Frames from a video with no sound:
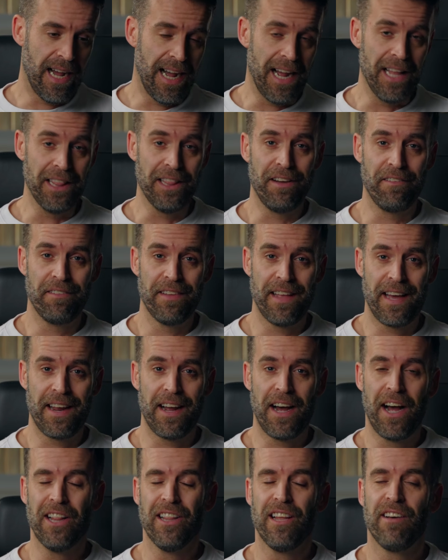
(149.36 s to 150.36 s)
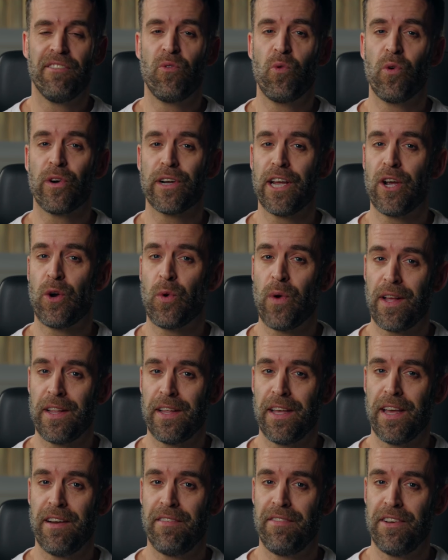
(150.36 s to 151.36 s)
I love that. I love working
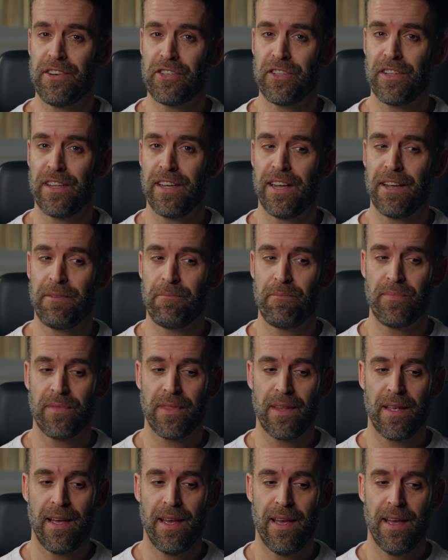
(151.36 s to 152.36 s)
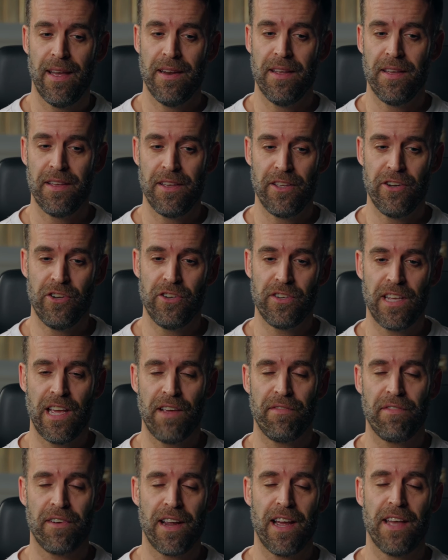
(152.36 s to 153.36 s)
quickly and efficiently. And you just
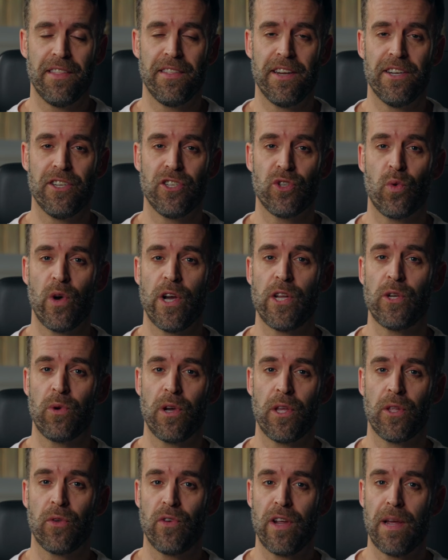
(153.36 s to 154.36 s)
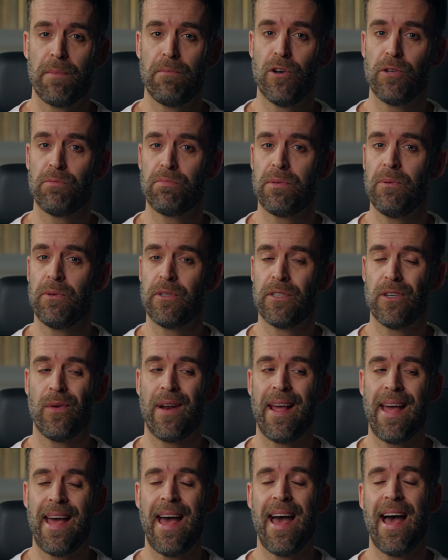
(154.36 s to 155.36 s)
can't forget that it's 2023 and most people
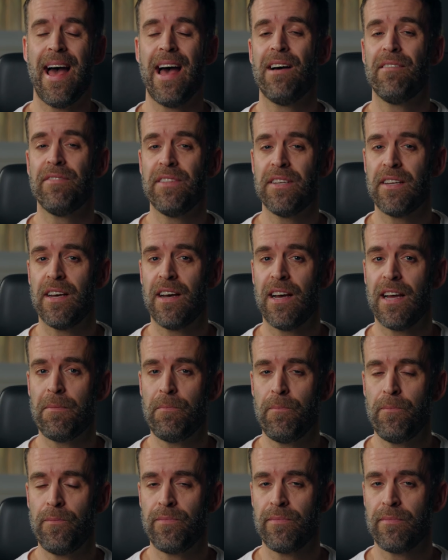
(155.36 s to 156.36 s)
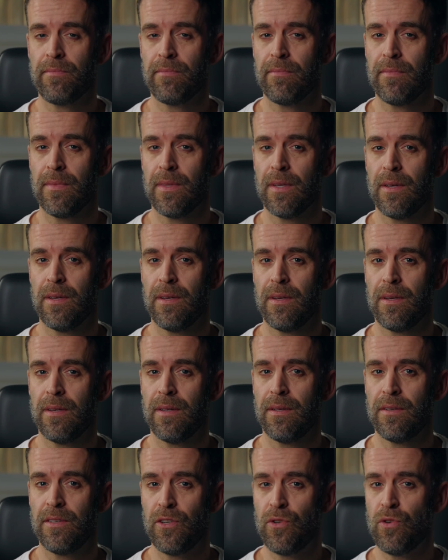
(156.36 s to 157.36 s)
don't have the time
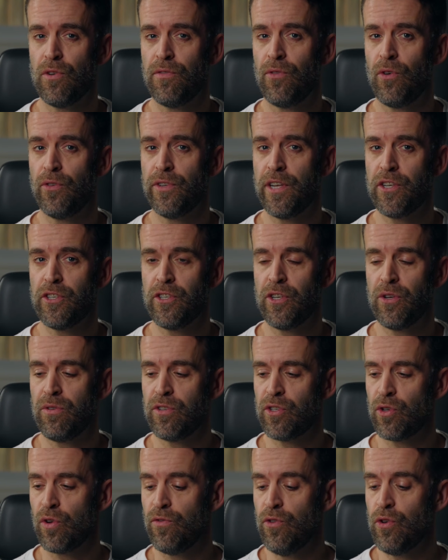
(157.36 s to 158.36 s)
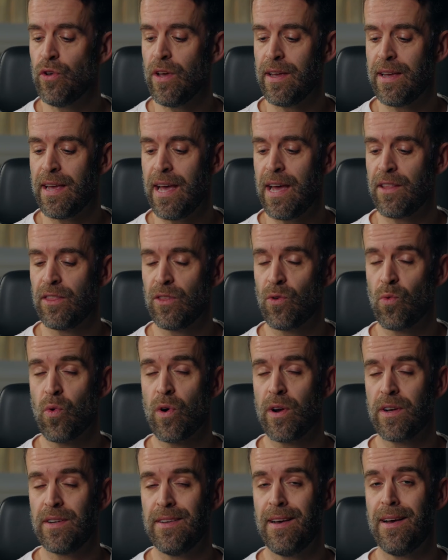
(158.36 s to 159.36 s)
to do a full day shoot. So if you can get the
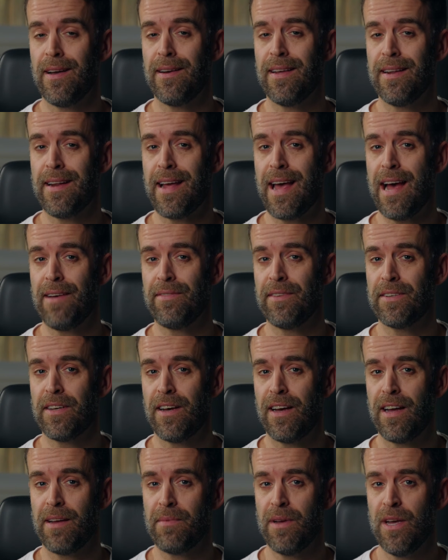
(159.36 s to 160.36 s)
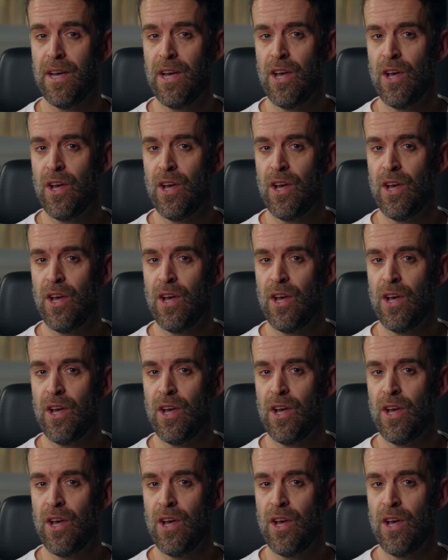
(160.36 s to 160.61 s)
work done in half the time